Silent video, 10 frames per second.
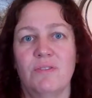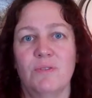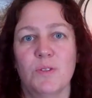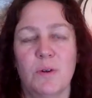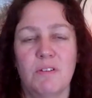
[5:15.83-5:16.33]

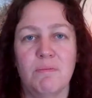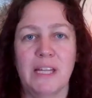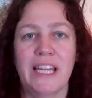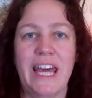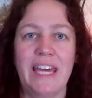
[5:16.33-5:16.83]
sort of
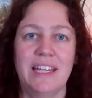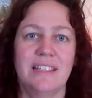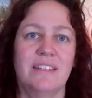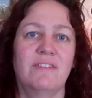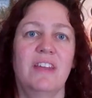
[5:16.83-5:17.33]

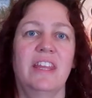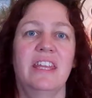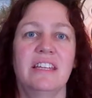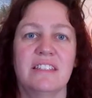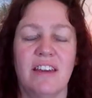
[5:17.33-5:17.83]
malaise of
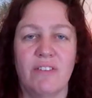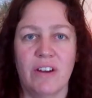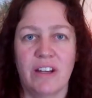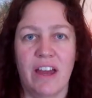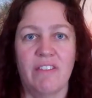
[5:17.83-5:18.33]
nothing's ever
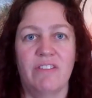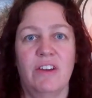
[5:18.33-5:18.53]
enough,